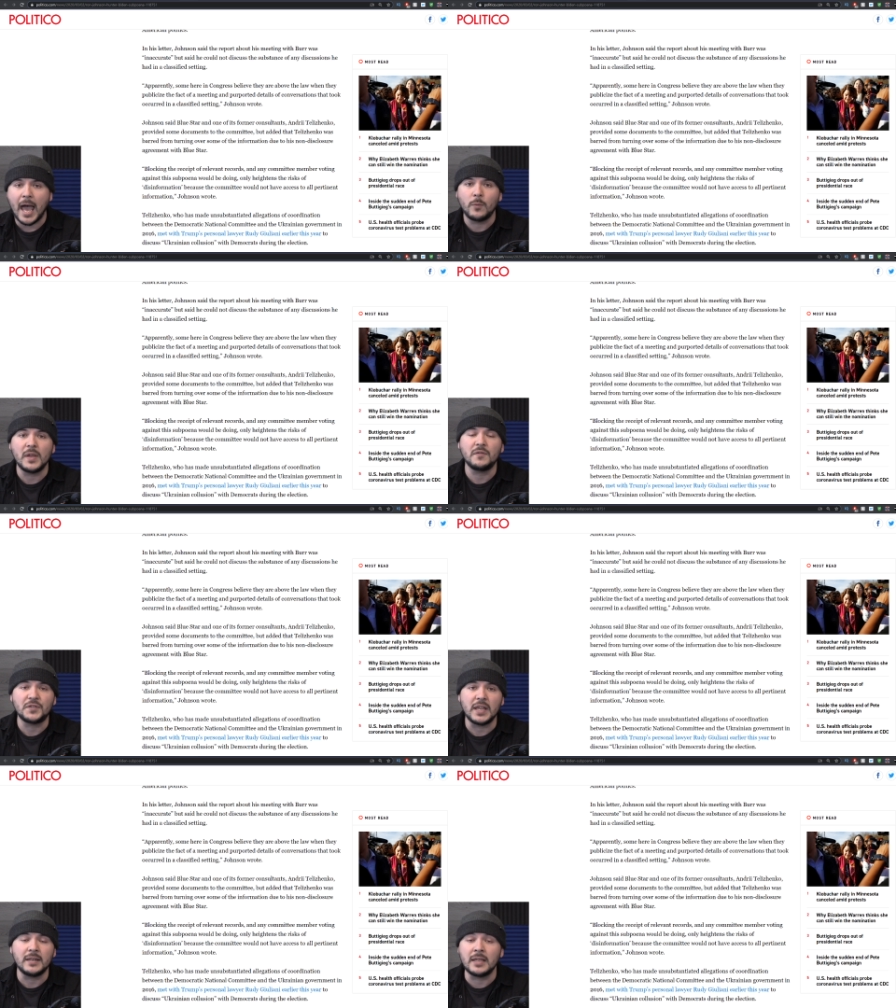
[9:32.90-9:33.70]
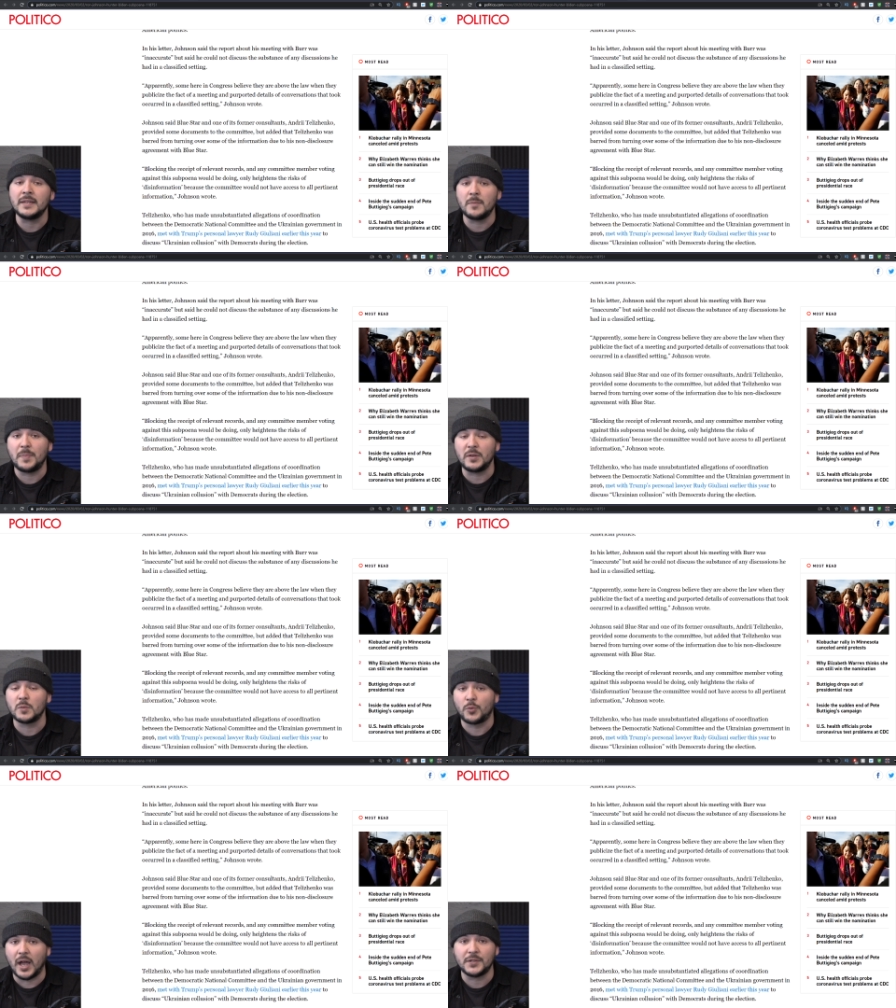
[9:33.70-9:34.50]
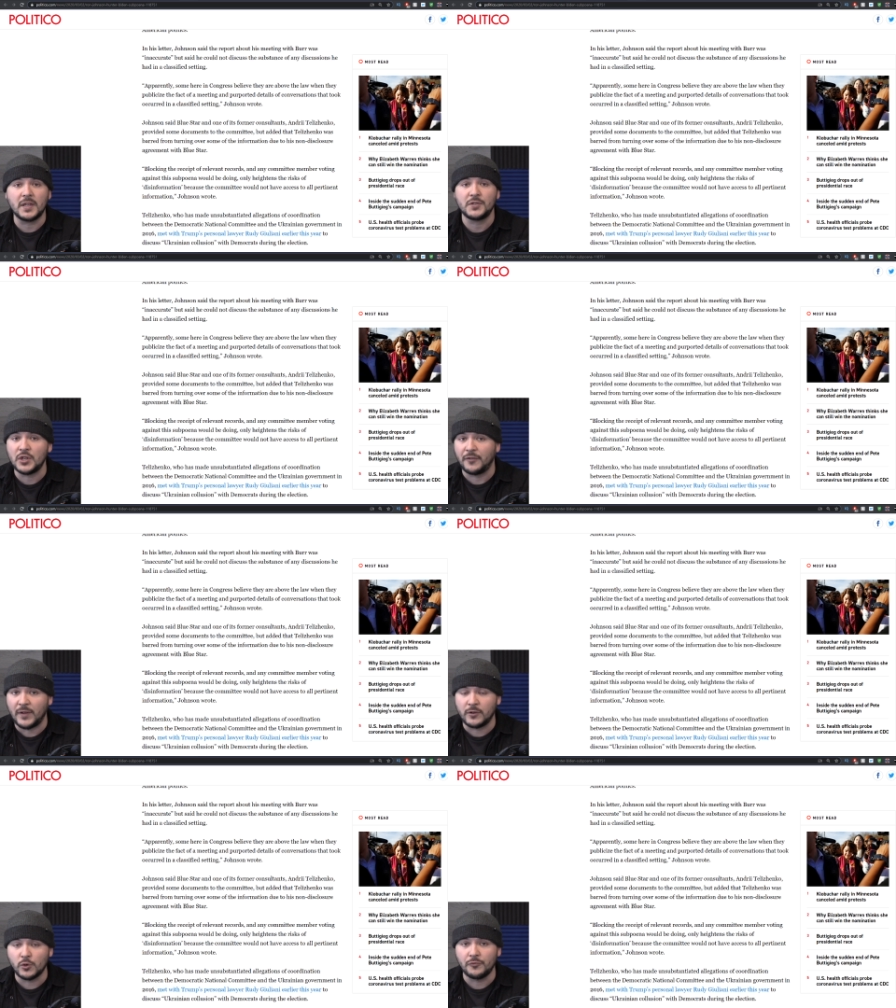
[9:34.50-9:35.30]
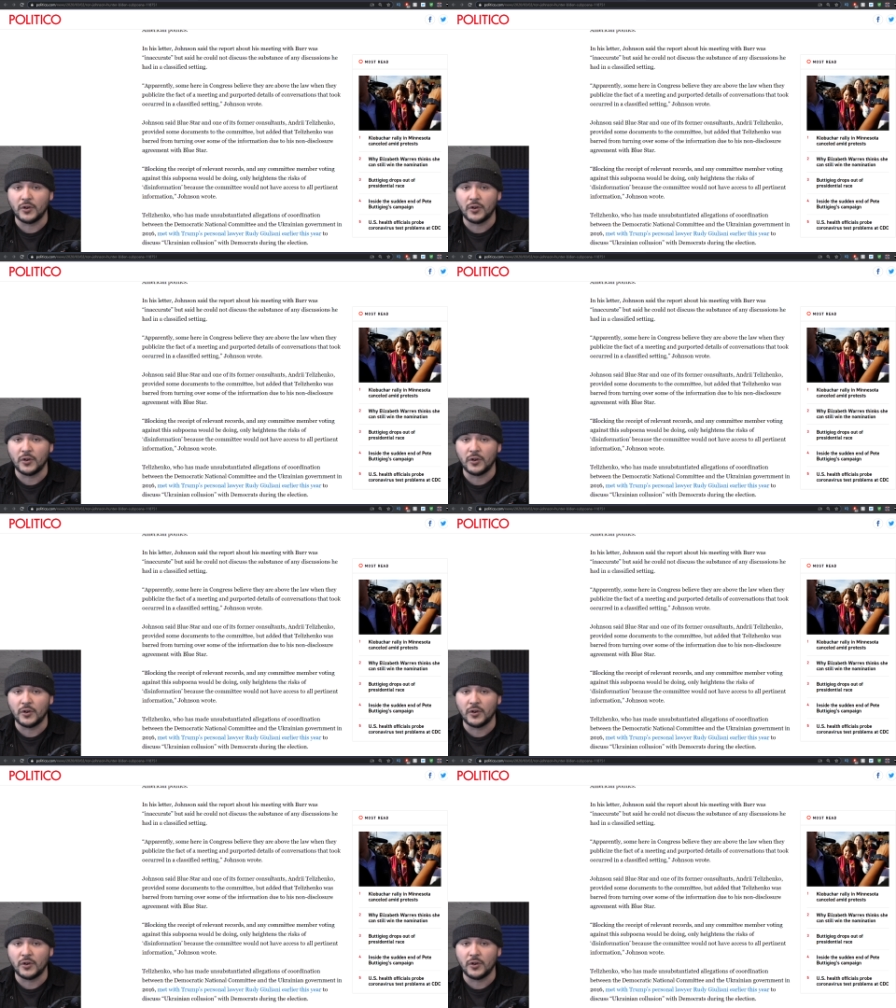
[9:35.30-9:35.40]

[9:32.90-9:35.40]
And we've seen in the impeachment process, Jeff Van Drew,